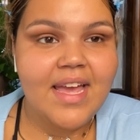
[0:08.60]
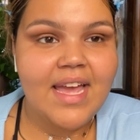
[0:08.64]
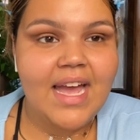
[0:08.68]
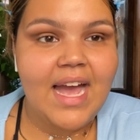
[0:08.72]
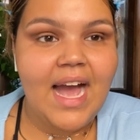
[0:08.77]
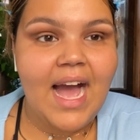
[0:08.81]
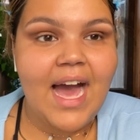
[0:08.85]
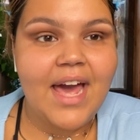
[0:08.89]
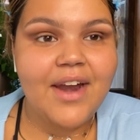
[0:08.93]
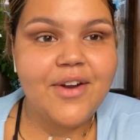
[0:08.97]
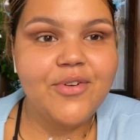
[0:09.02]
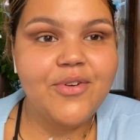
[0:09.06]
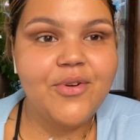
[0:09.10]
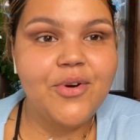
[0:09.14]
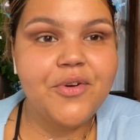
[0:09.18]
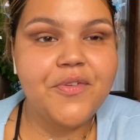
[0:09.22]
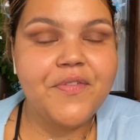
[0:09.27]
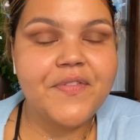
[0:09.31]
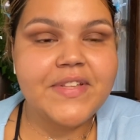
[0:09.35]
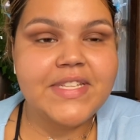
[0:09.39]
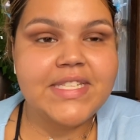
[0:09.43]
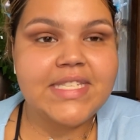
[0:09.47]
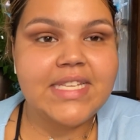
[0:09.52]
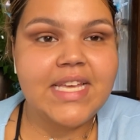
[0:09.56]
I don't know
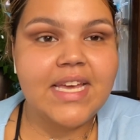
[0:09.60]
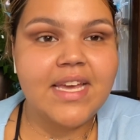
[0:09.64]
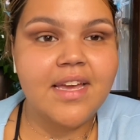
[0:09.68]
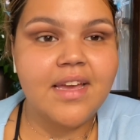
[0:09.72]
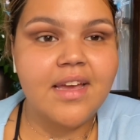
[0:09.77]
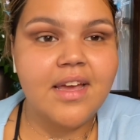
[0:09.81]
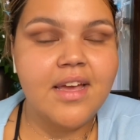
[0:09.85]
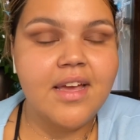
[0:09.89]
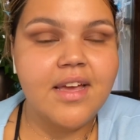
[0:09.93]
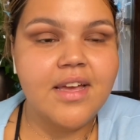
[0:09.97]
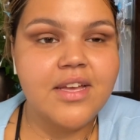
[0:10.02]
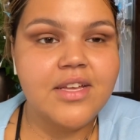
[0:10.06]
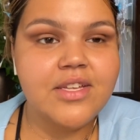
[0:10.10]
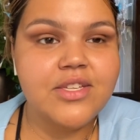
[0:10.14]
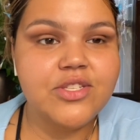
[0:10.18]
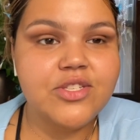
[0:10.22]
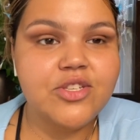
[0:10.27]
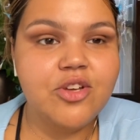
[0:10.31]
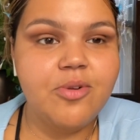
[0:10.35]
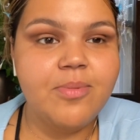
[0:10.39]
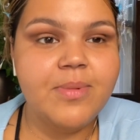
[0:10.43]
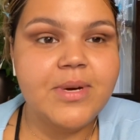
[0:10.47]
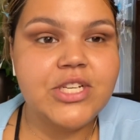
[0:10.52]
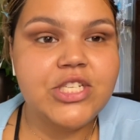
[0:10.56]
if it's like
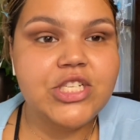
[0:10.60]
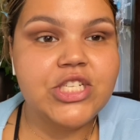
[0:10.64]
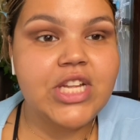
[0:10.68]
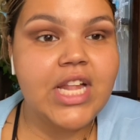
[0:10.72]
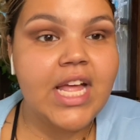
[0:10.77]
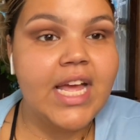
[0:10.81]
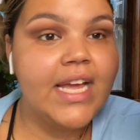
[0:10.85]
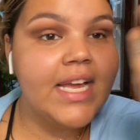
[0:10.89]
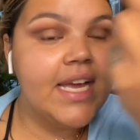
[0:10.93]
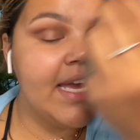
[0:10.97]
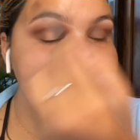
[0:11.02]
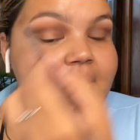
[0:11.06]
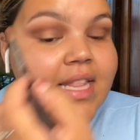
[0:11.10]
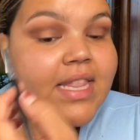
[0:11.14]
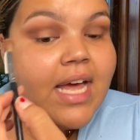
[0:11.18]
so much like,